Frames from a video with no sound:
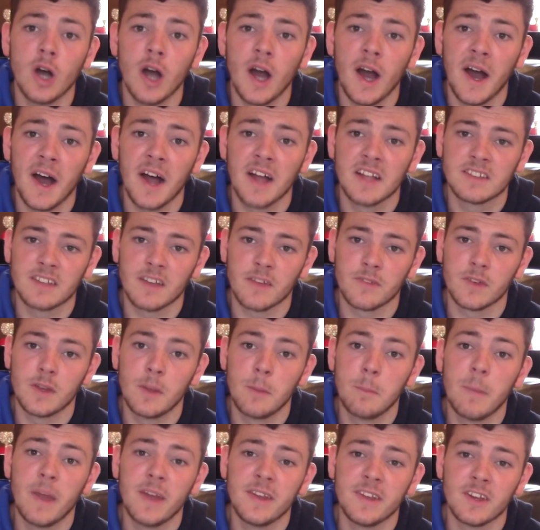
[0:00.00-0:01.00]
Hart's having a
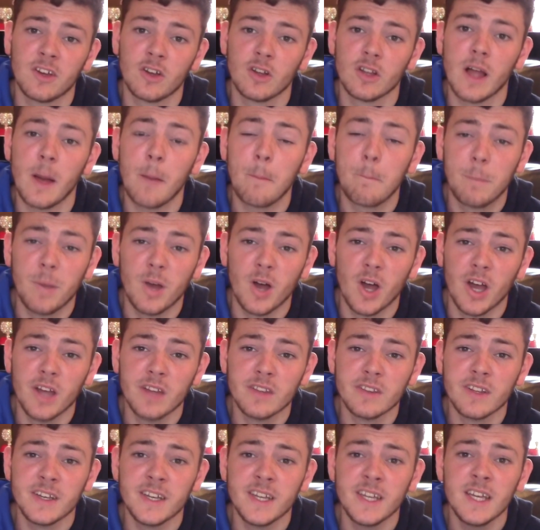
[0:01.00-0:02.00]
medical at
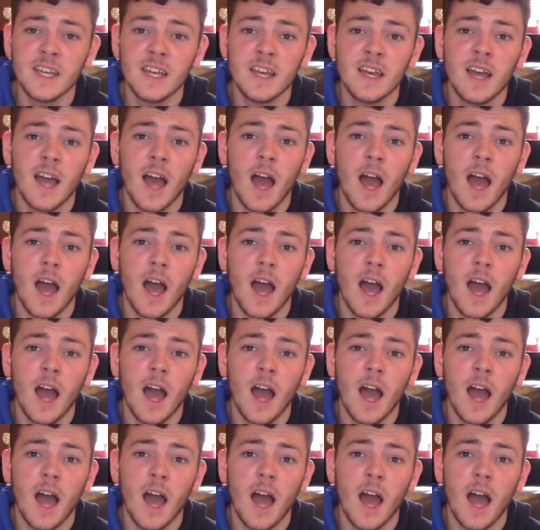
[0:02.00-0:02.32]
Burnley.